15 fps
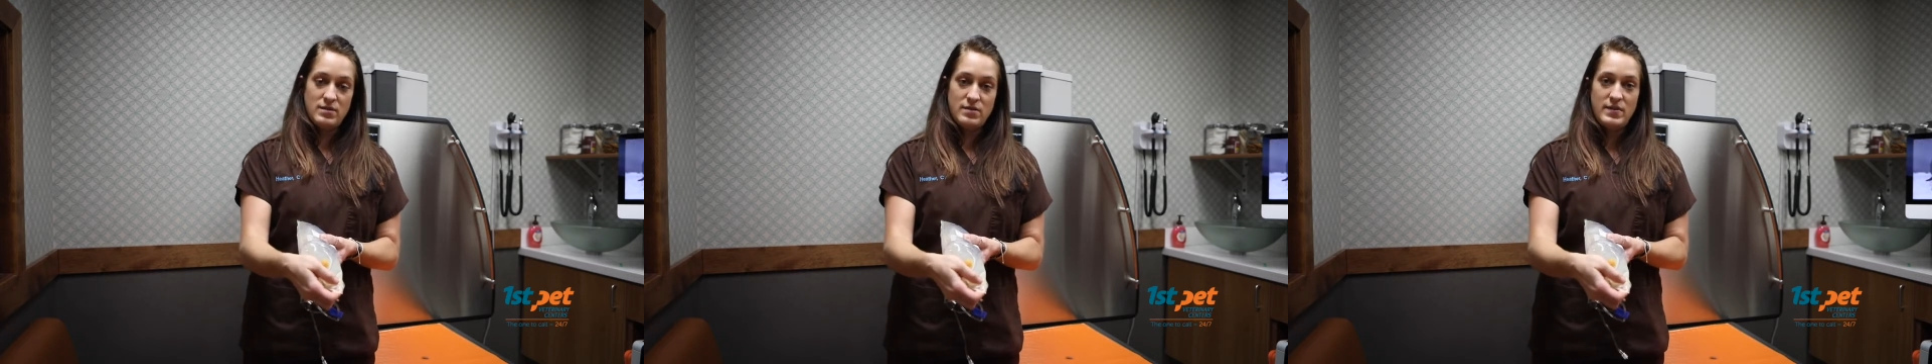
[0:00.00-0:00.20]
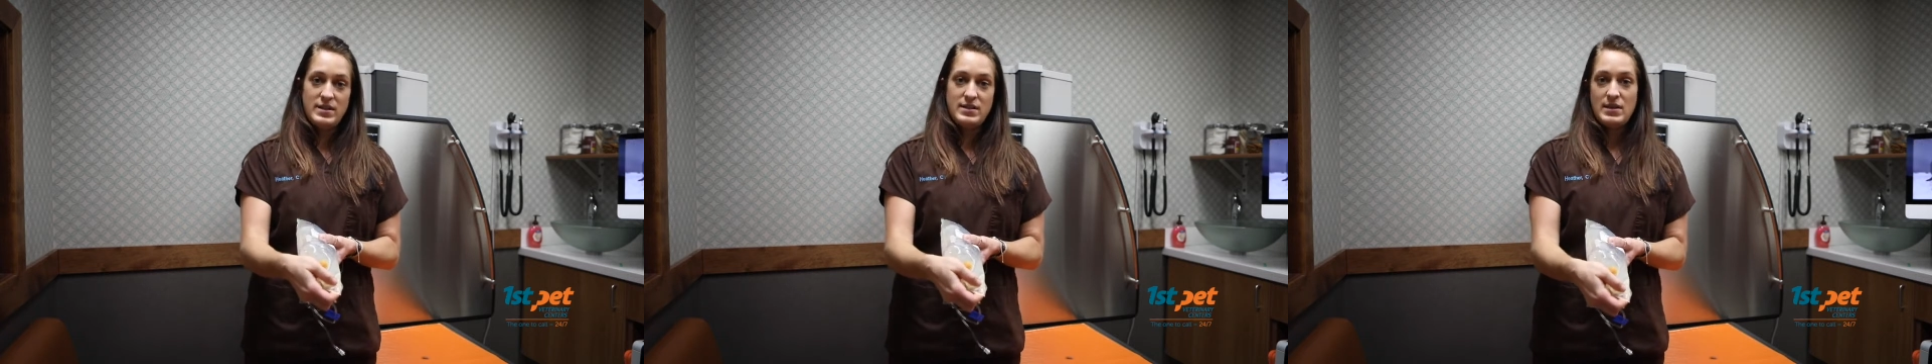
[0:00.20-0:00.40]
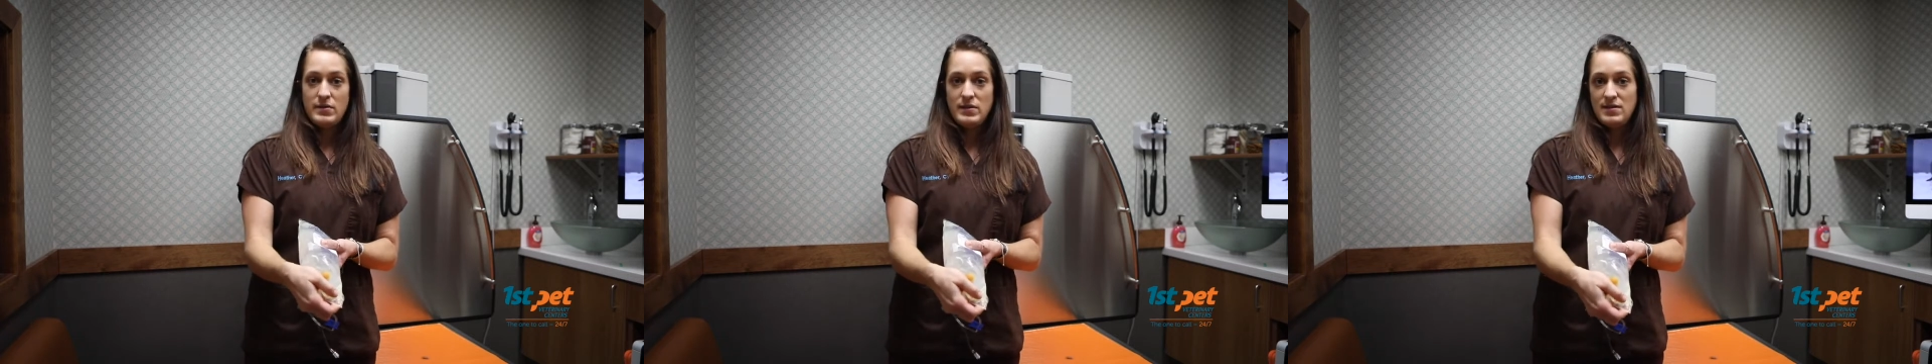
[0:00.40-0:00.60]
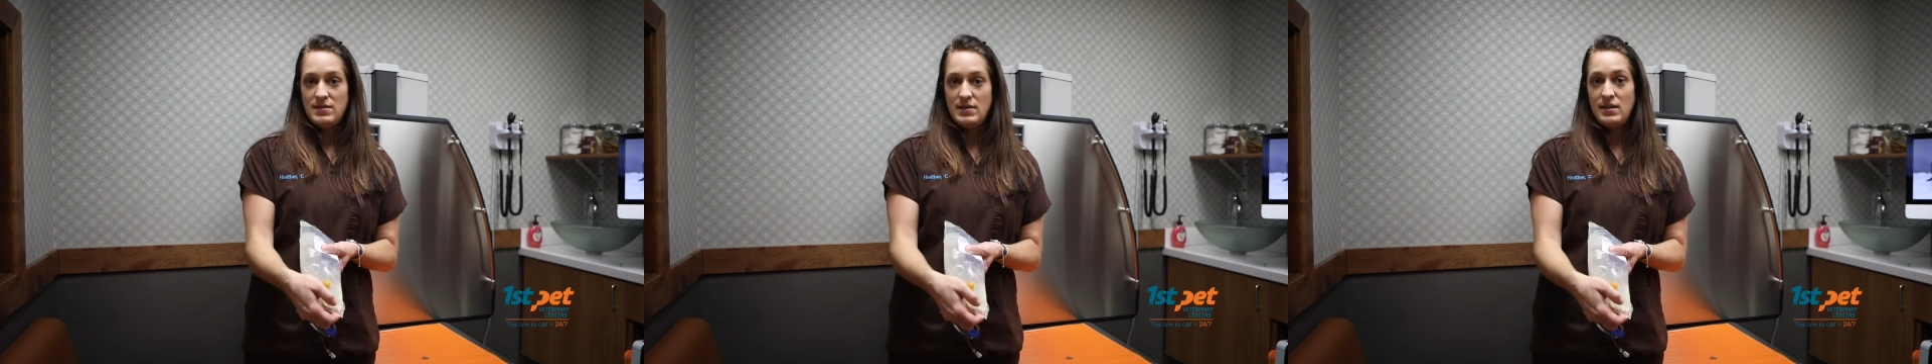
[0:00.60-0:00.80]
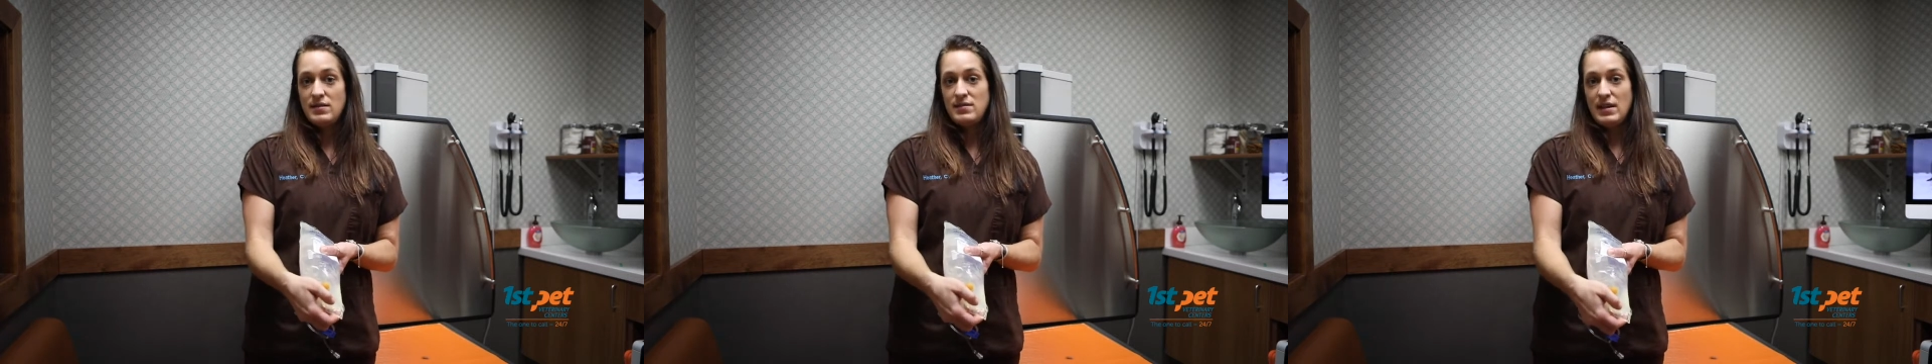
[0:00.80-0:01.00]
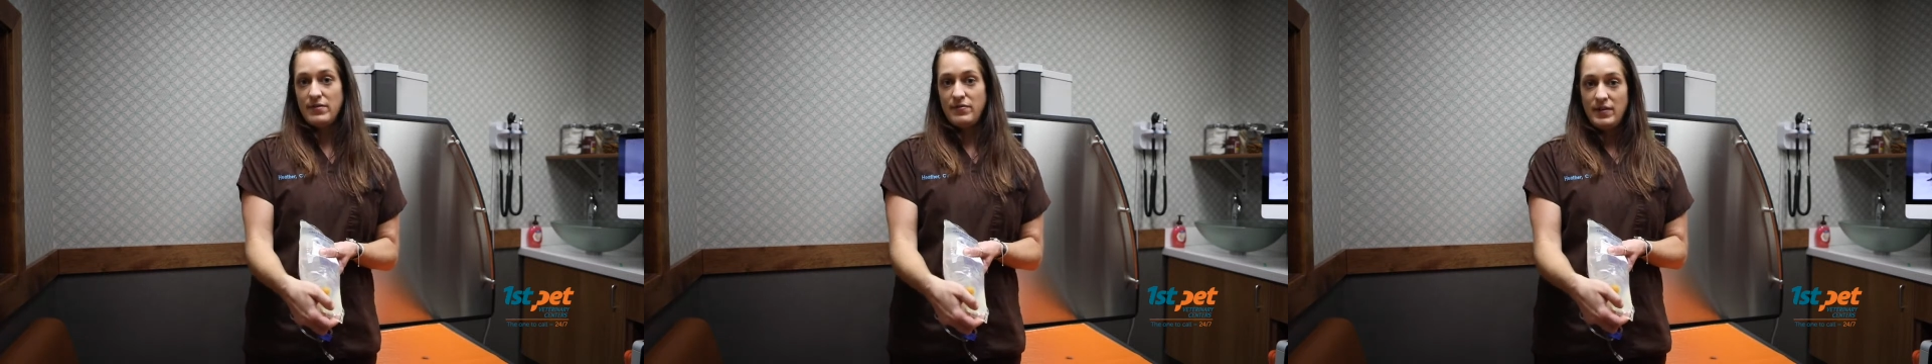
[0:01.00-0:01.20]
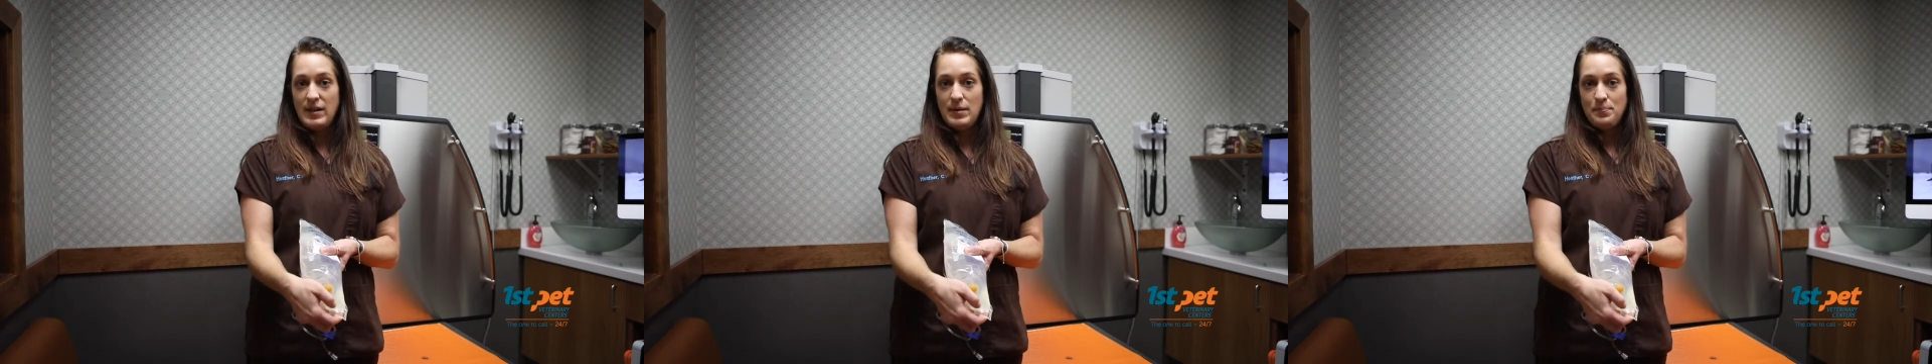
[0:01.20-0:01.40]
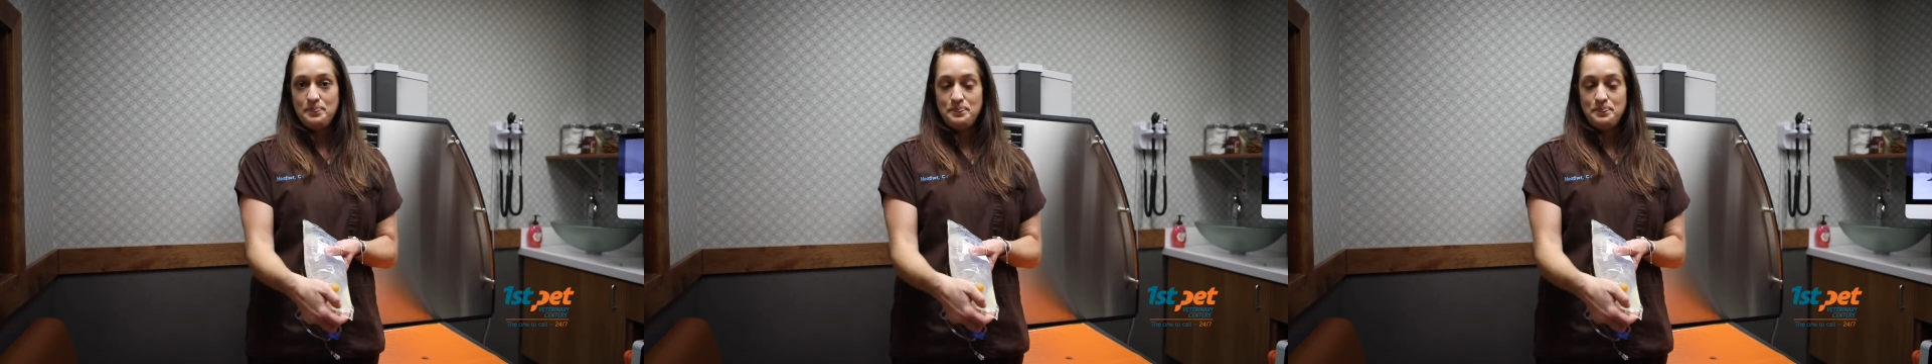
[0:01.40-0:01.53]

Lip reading: of it down the sink safely.